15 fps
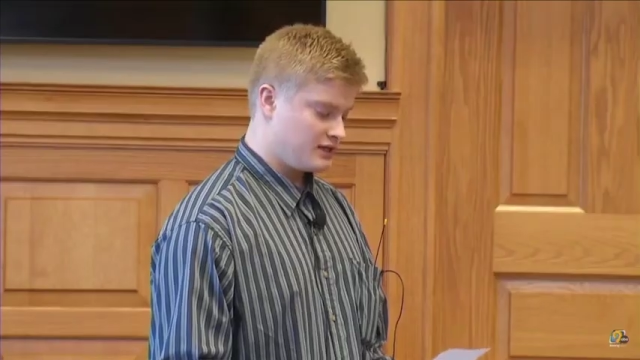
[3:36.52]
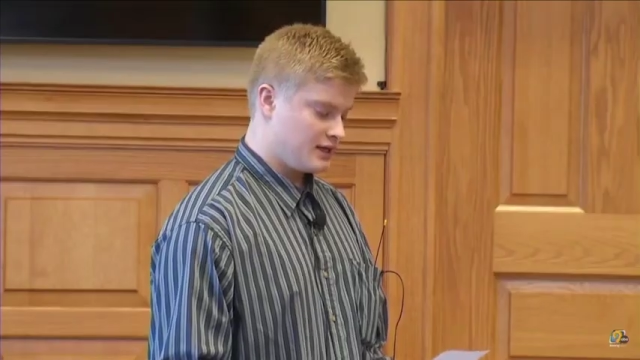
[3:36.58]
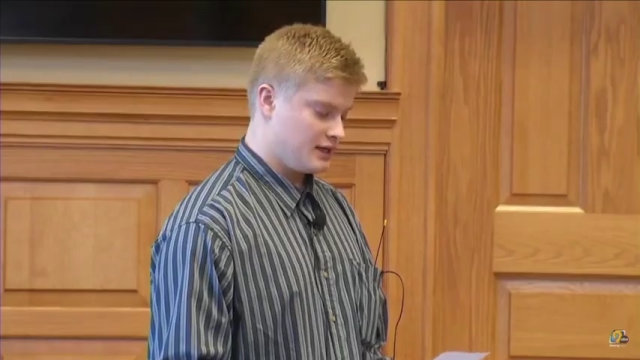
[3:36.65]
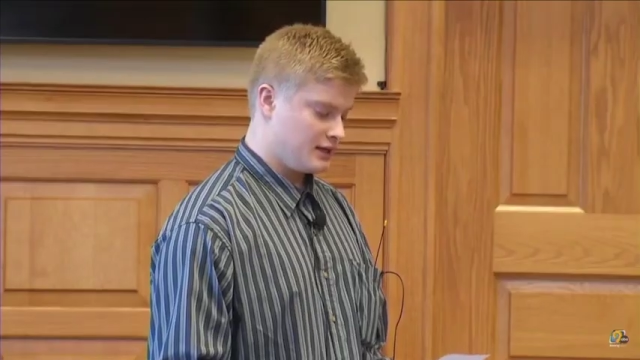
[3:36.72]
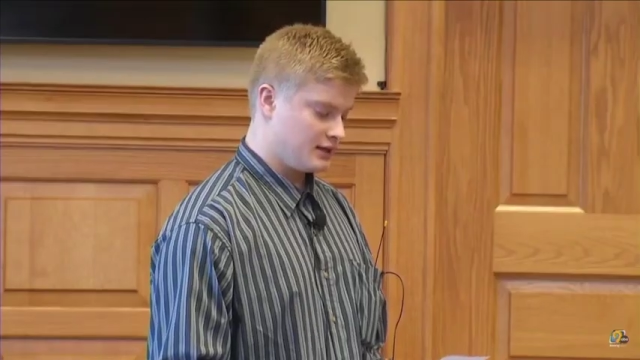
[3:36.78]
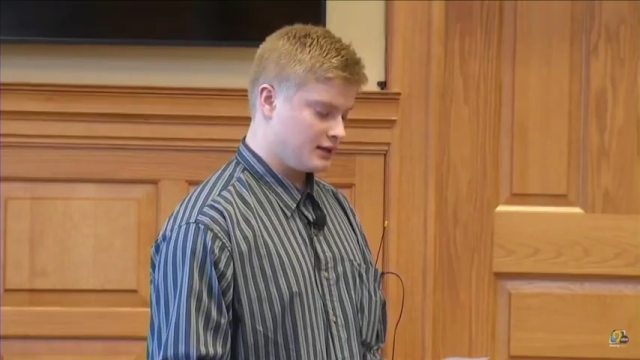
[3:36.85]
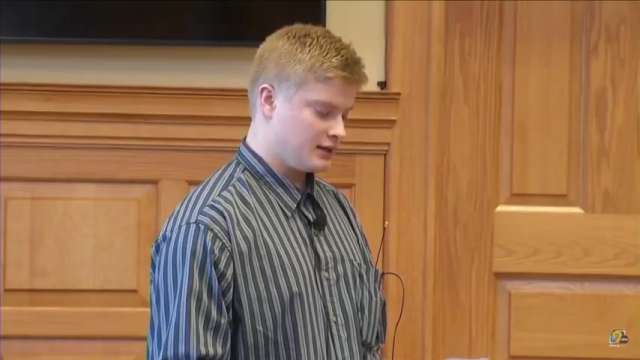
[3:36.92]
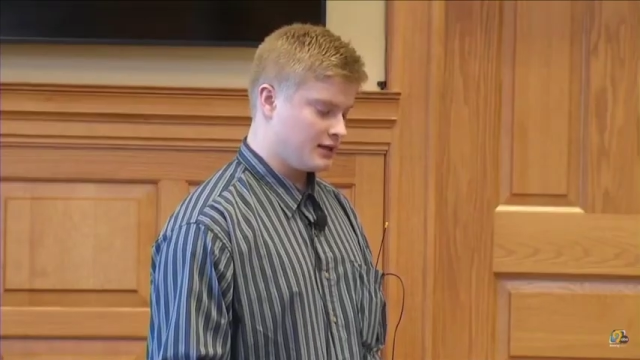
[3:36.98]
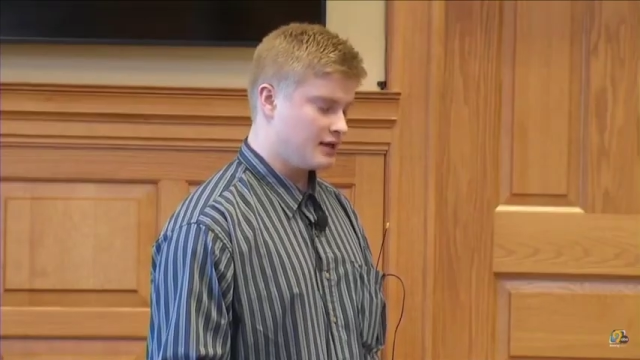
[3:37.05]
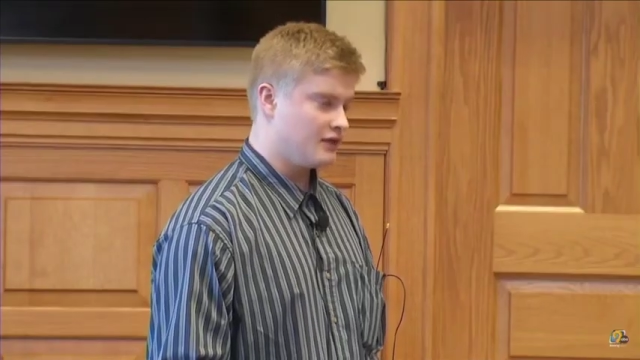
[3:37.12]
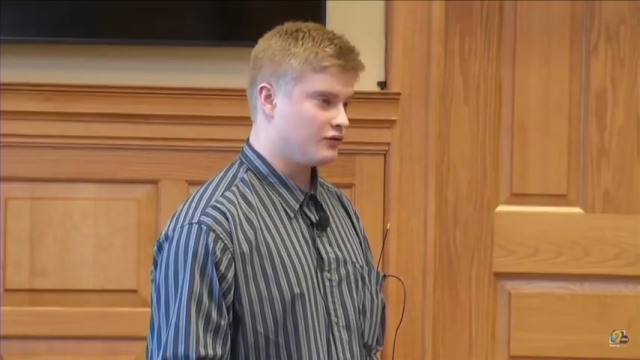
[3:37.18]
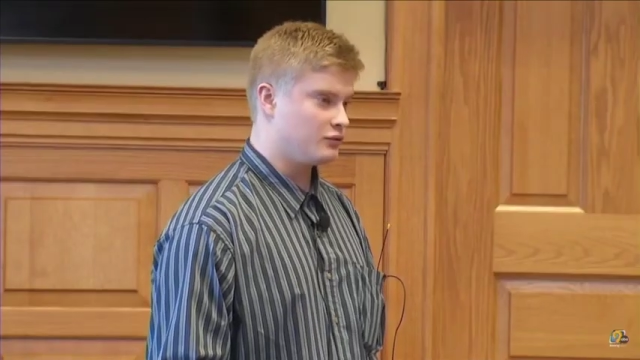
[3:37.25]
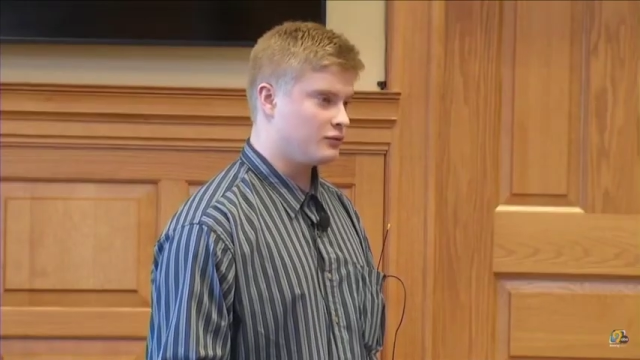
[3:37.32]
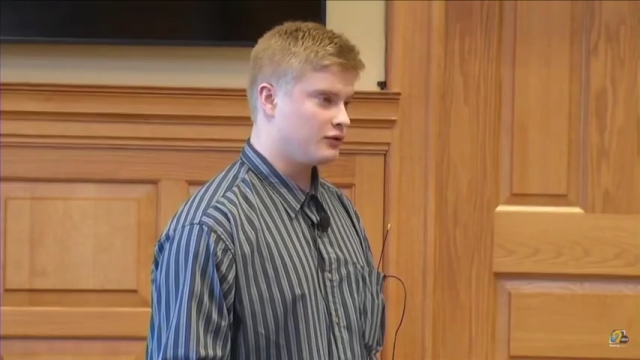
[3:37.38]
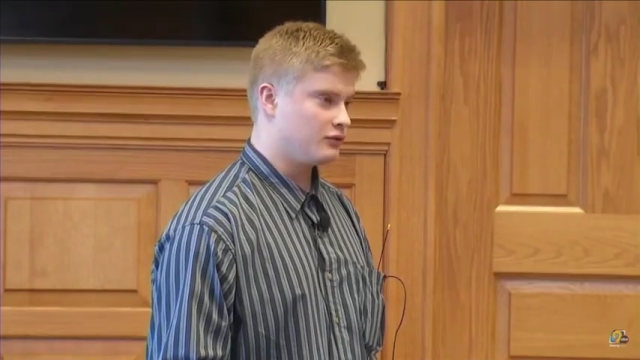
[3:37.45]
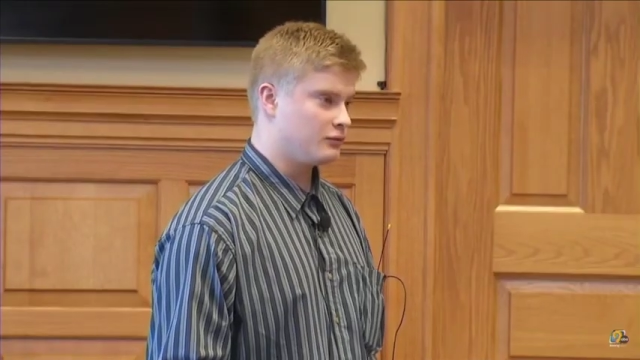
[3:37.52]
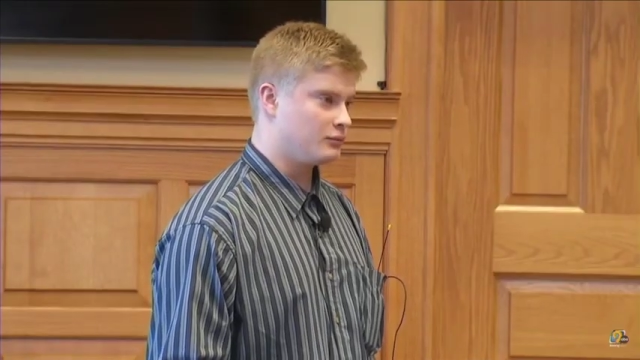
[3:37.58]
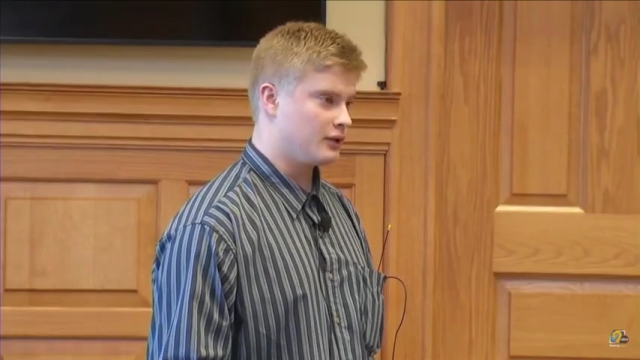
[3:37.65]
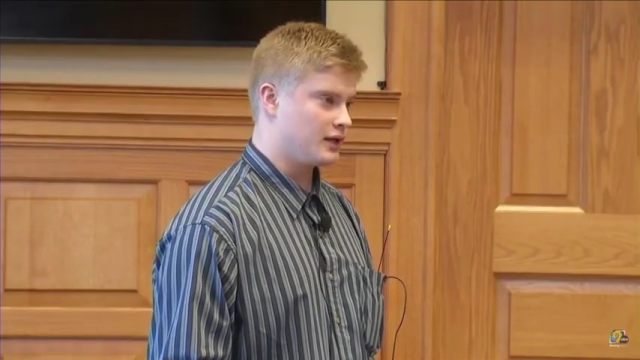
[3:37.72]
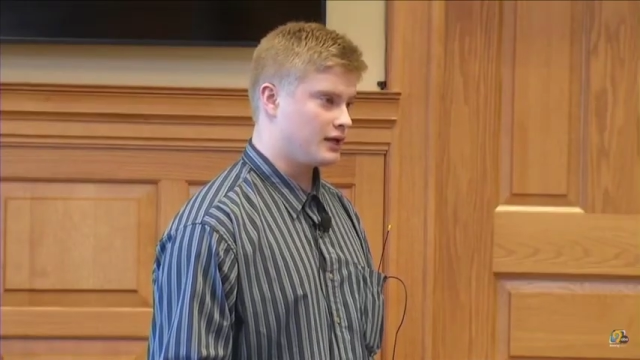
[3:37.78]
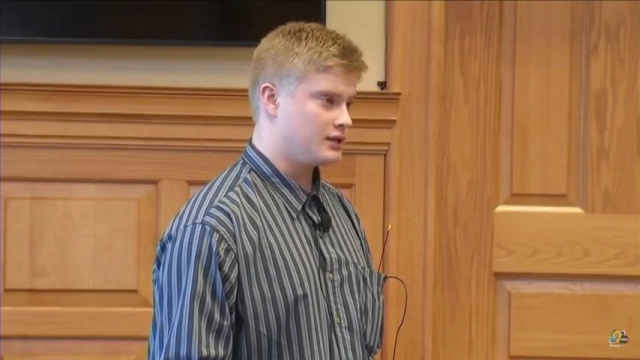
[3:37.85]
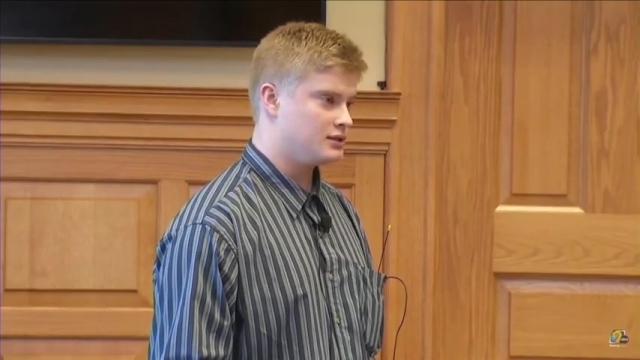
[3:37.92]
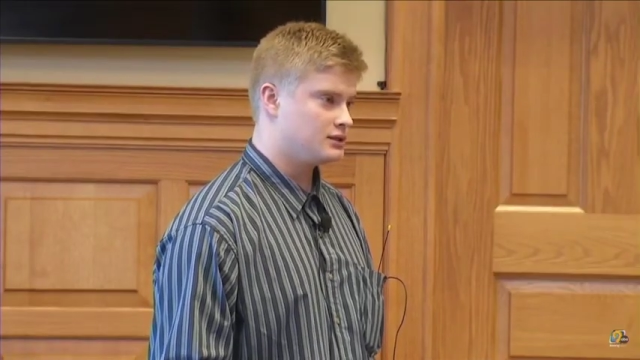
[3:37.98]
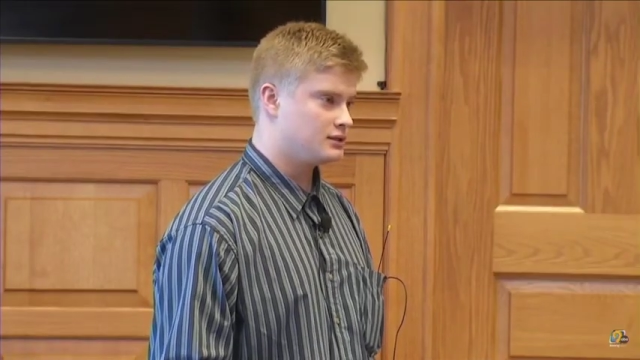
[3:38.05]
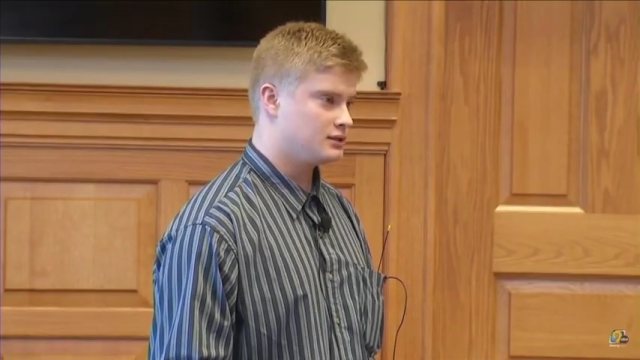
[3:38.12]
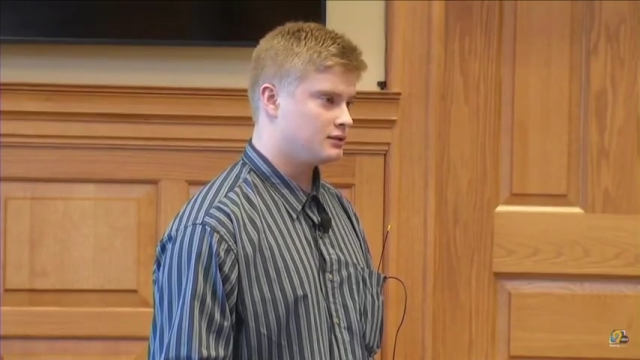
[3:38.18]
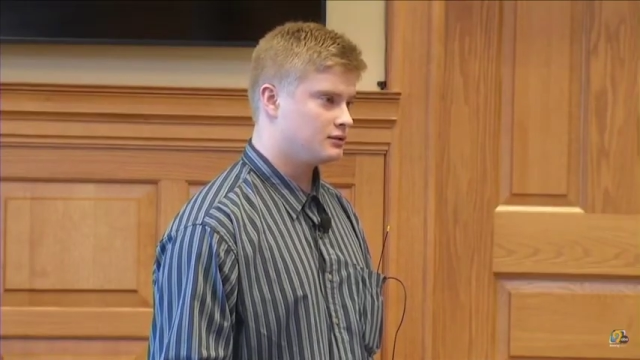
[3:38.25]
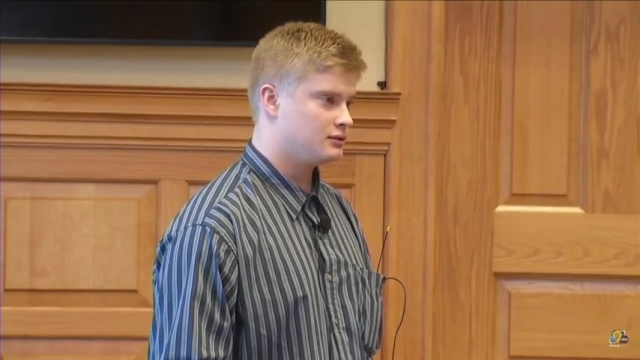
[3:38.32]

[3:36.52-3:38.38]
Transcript: that one day the entire